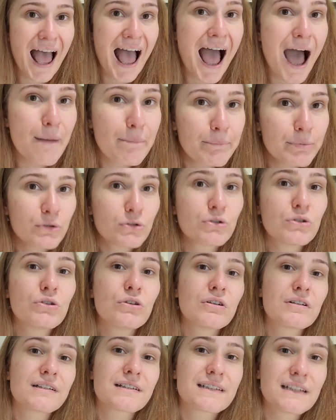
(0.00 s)

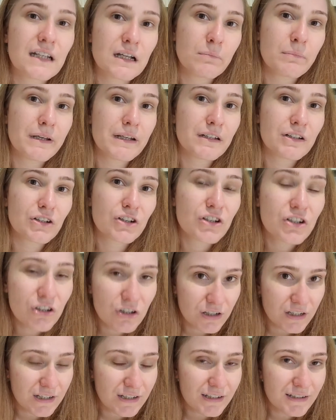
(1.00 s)
apple cinnamon
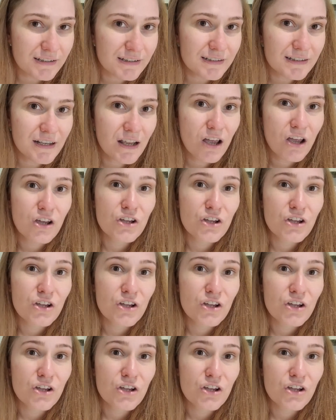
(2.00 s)
cookies